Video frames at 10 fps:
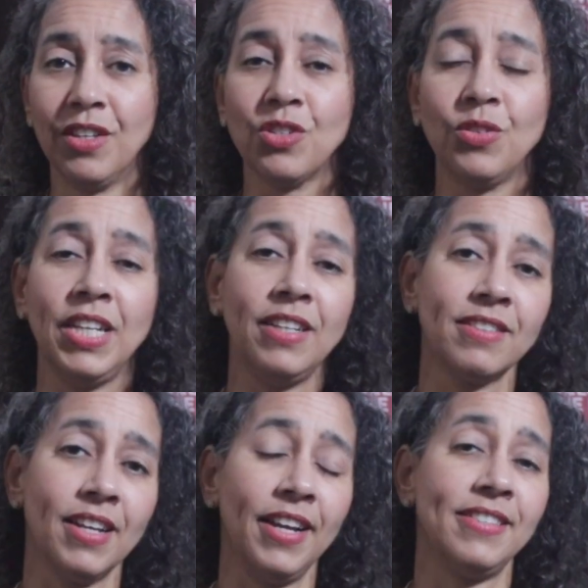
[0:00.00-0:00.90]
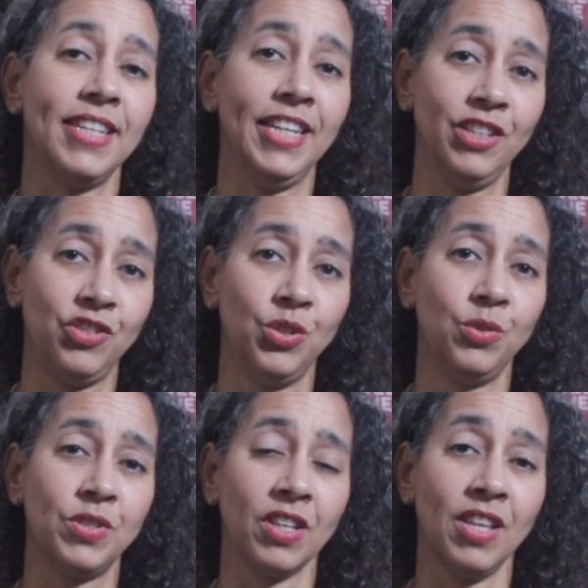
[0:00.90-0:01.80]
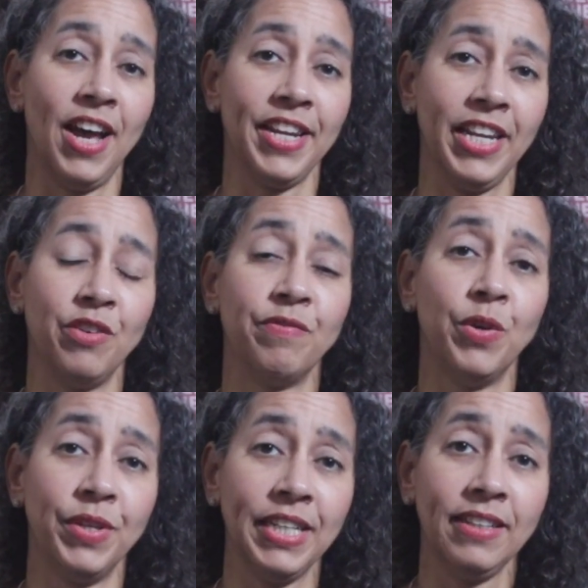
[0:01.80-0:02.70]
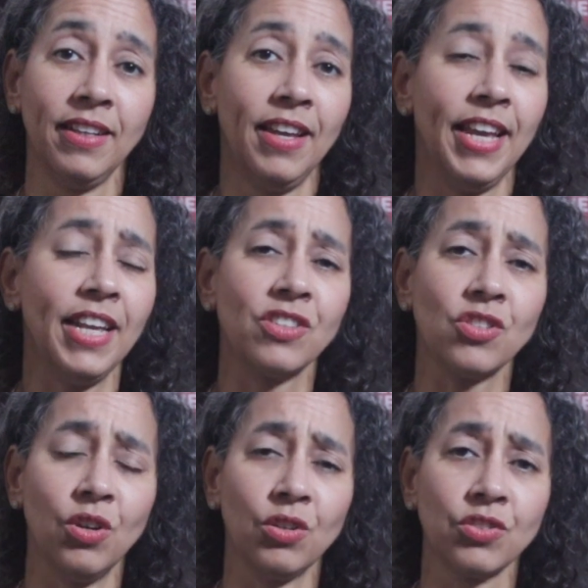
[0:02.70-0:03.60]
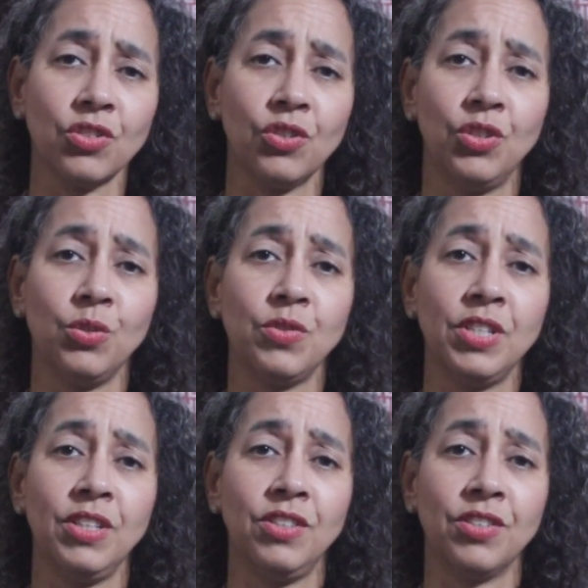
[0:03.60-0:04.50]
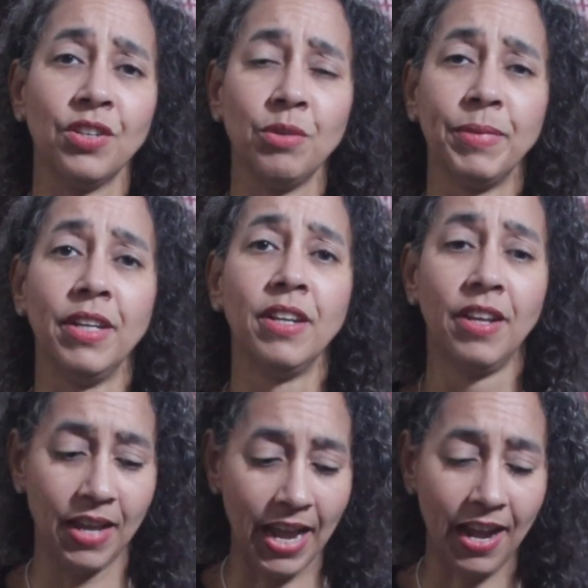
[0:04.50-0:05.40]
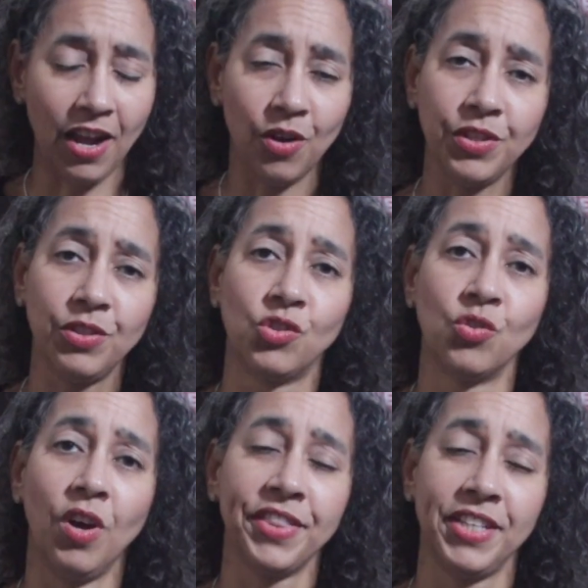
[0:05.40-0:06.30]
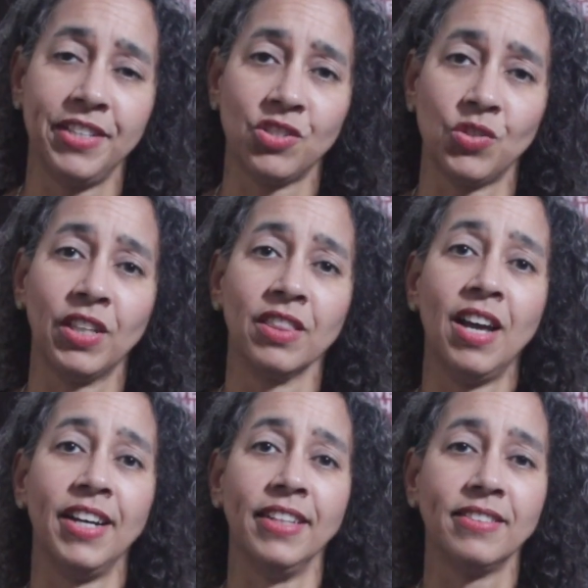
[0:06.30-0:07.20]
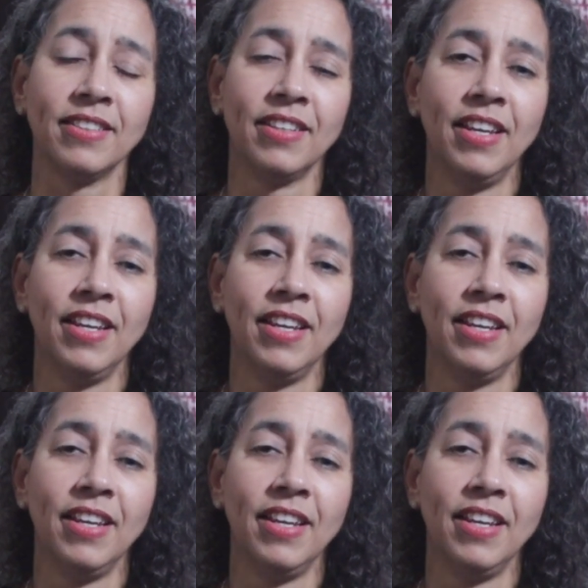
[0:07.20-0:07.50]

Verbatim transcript: So data science is used a lot in voting, and it's also used to determine how do you draw the district lines.